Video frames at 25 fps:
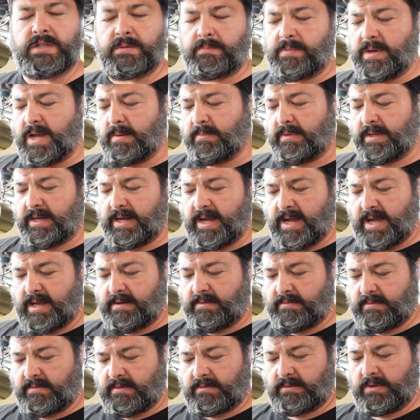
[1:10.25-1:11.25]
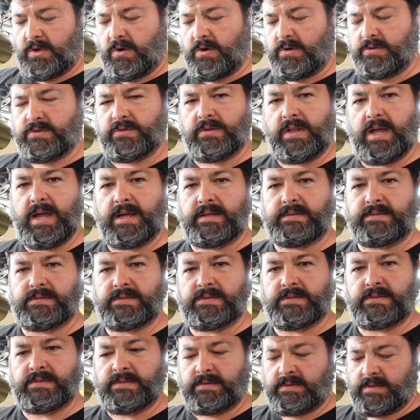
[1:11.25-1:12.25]
to be able to get, large
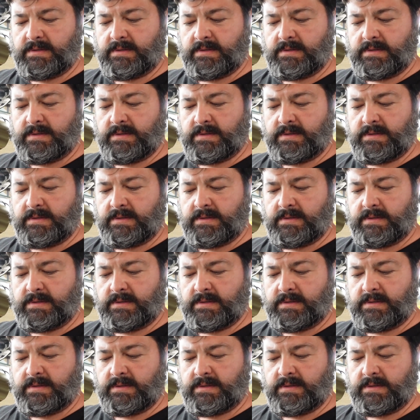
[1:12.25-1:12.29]
lights.